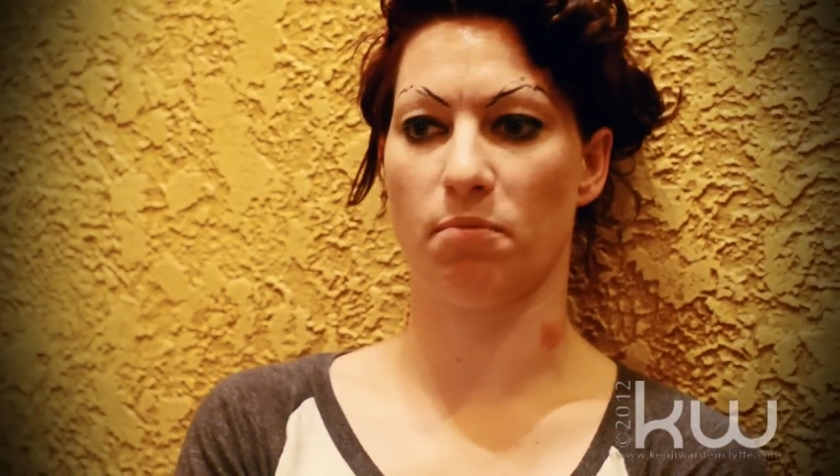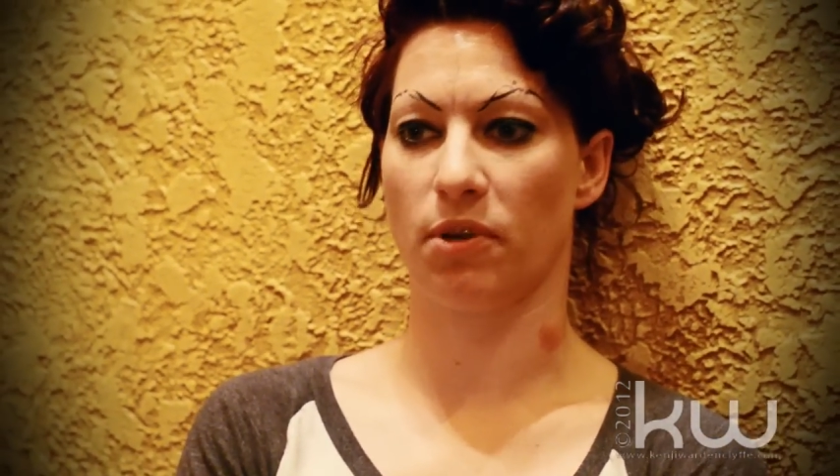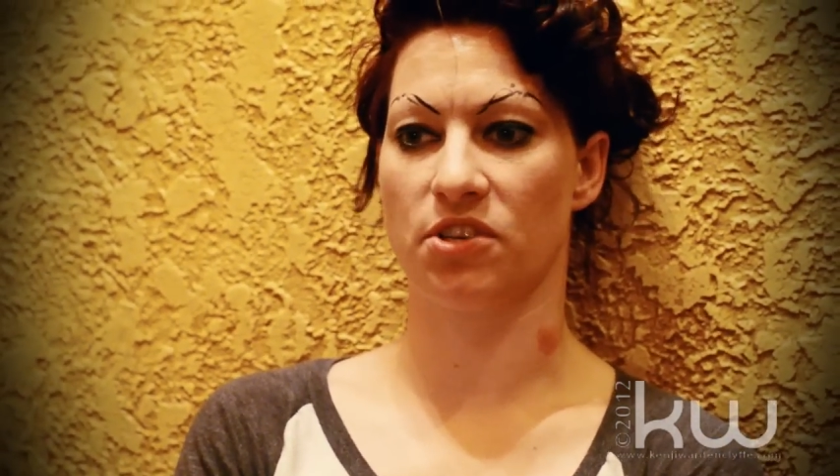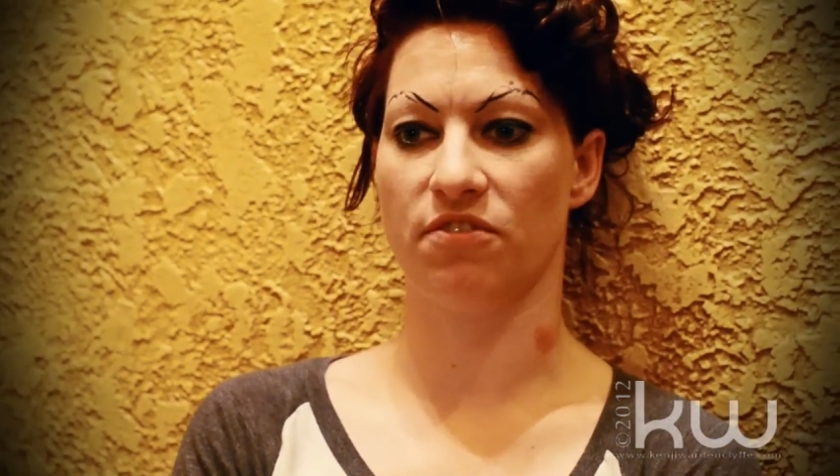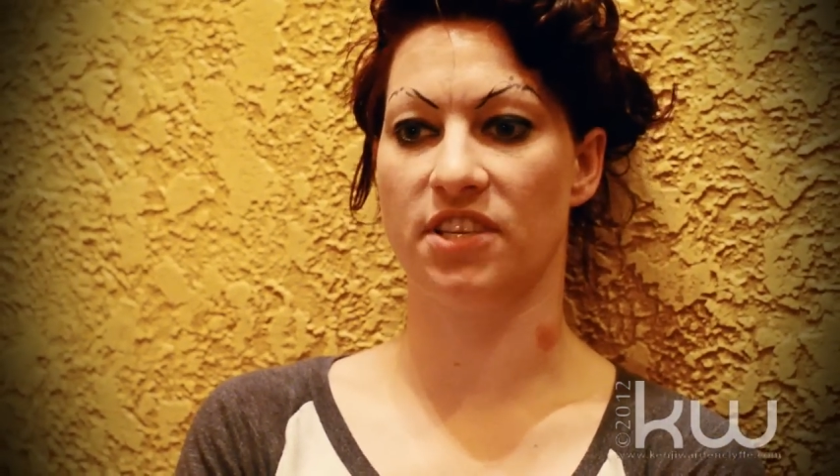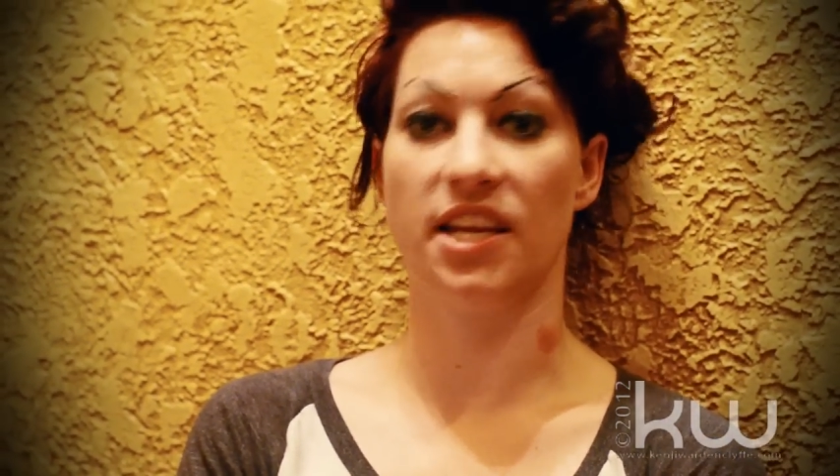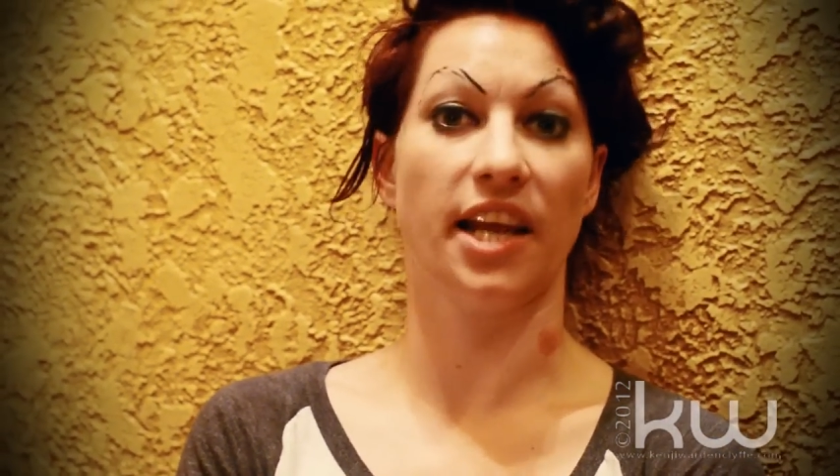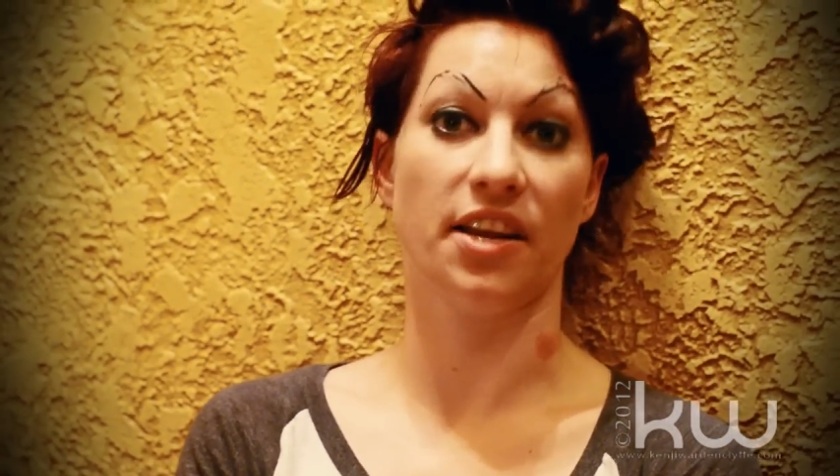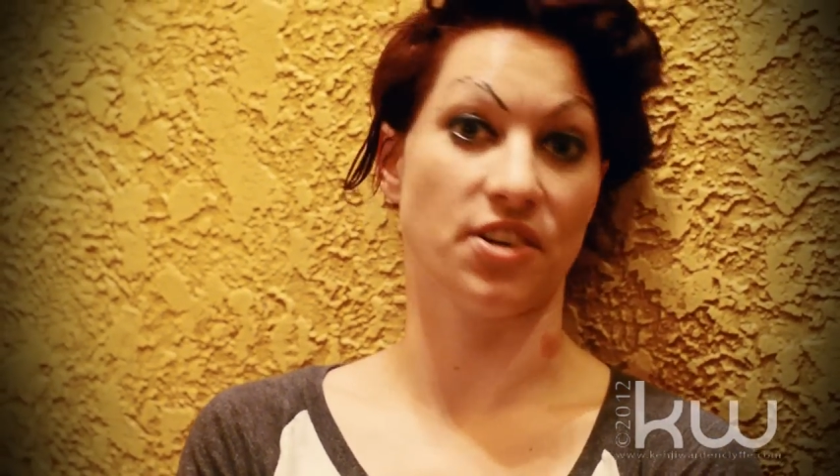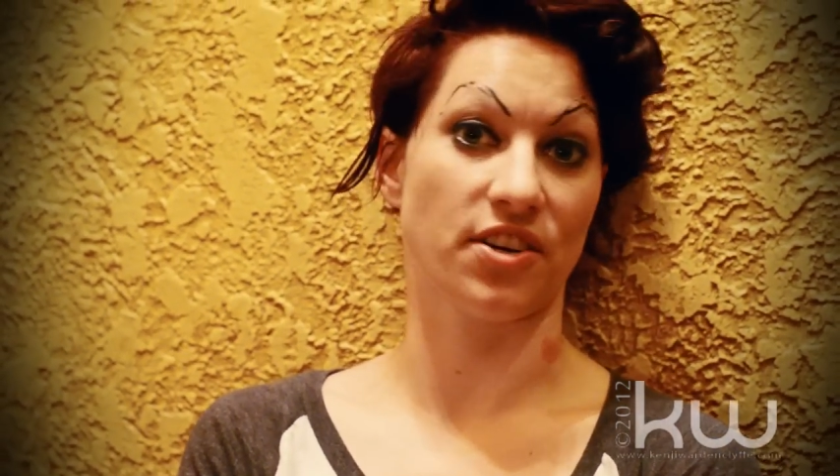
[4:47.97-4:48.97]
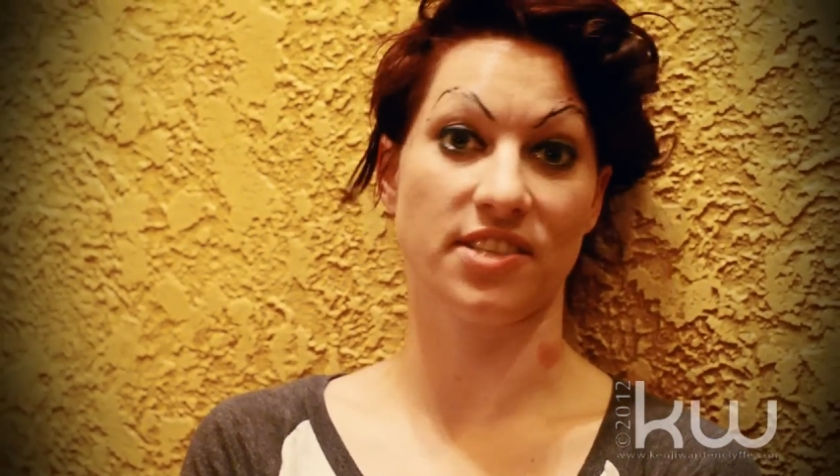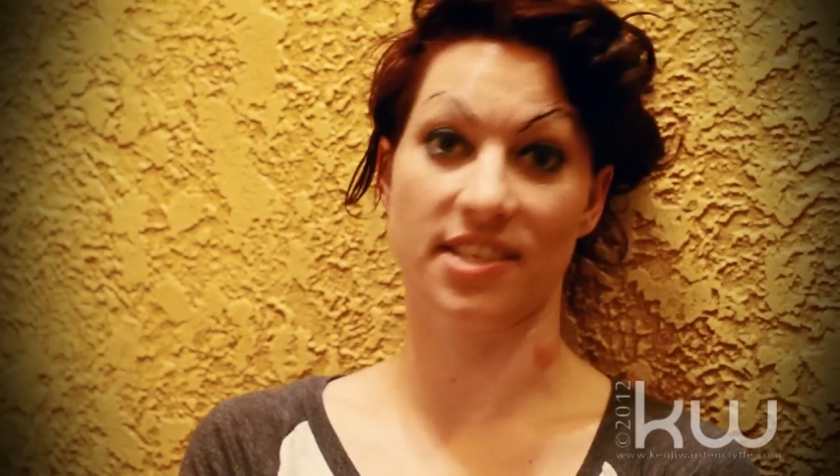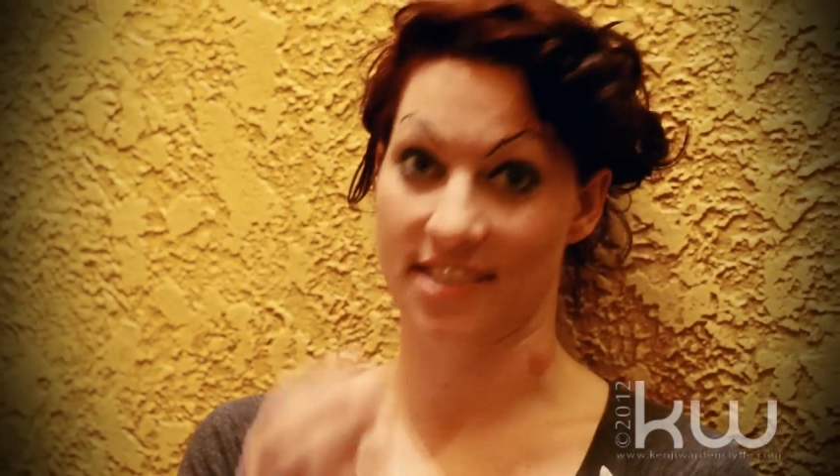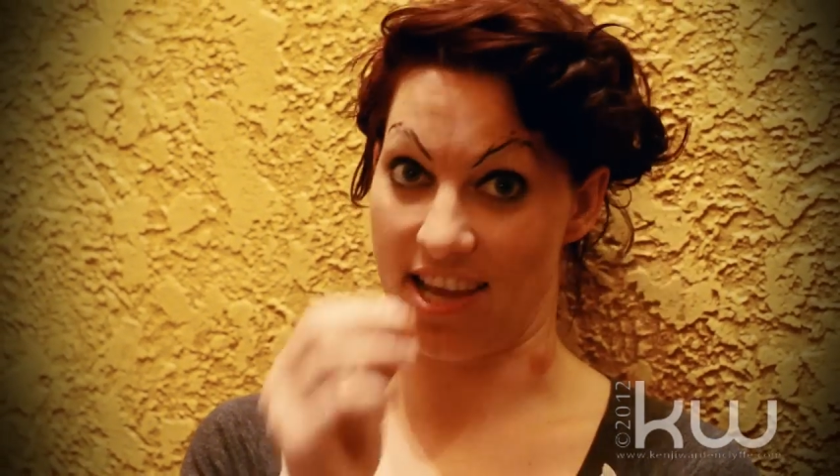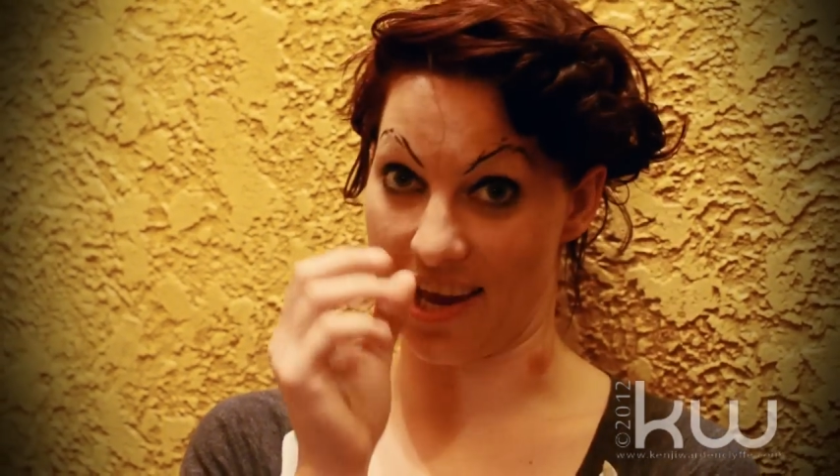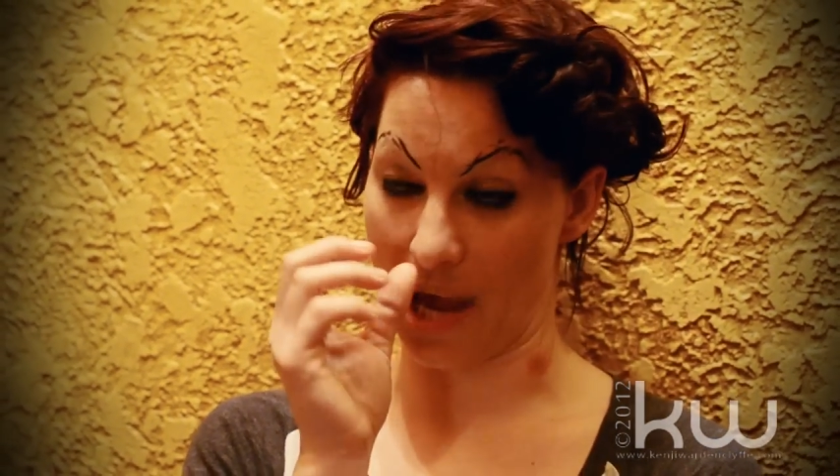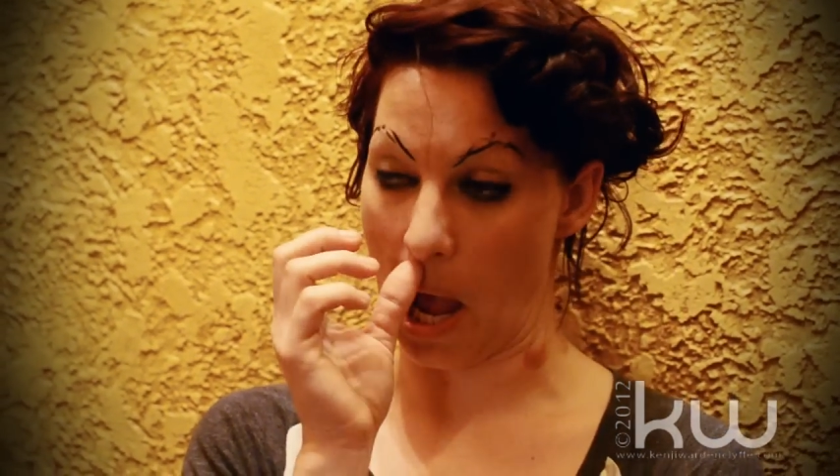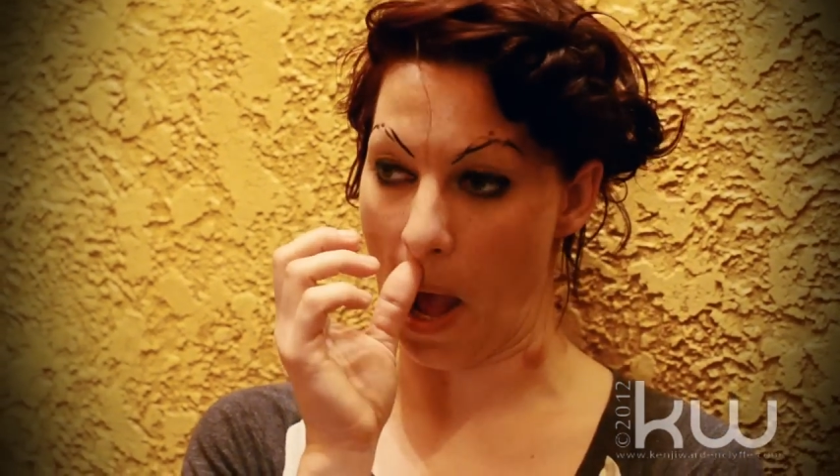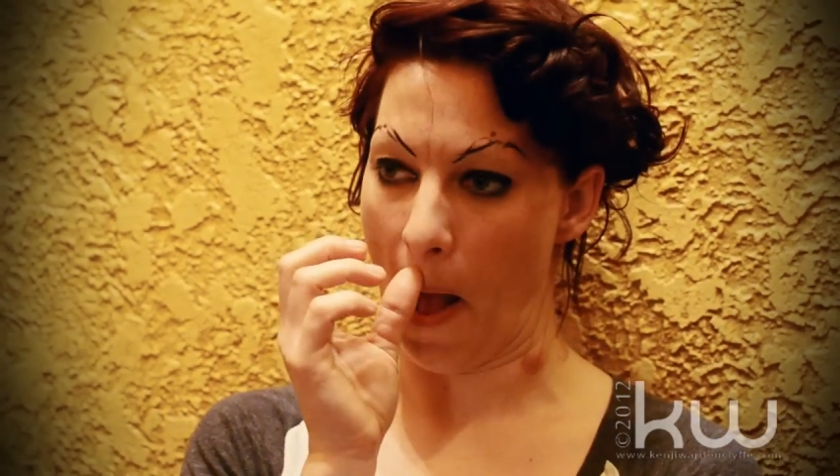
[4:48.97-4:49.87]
bunch of teenagers, say,